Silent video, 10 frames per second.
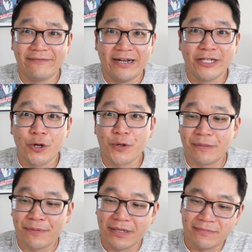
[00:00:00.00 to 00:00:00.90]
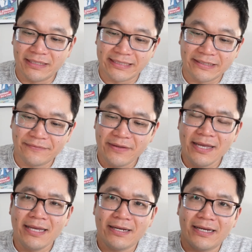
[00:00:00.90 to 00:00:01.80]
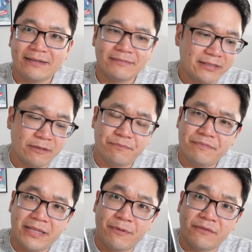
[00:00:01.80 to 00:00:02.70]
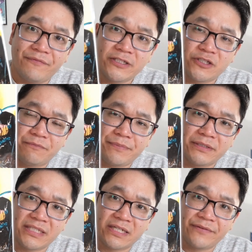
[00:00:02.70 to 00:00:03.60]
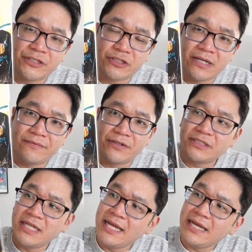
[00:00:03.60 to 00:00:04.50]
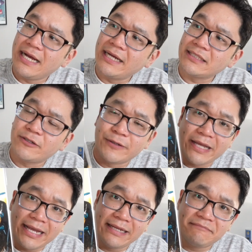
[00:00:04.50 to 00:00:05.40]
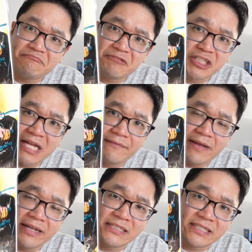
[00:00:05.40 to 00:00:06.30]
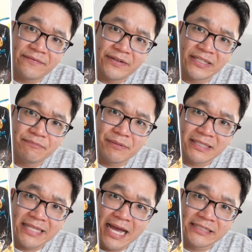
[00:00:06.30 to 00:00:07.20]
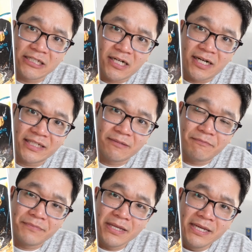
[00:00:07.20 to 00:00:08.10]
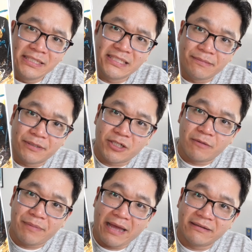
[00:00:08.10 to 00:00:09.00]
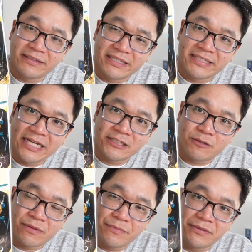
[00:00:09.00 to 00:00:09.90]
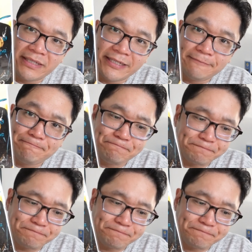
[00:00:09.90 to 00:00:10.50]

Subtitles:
of unknowingly put on myself. They both feature Bill Sienkiewicz covers. Tony 8 doesn't have any significance, but that is an awesome scimitar battle in the desert with Moon Knight.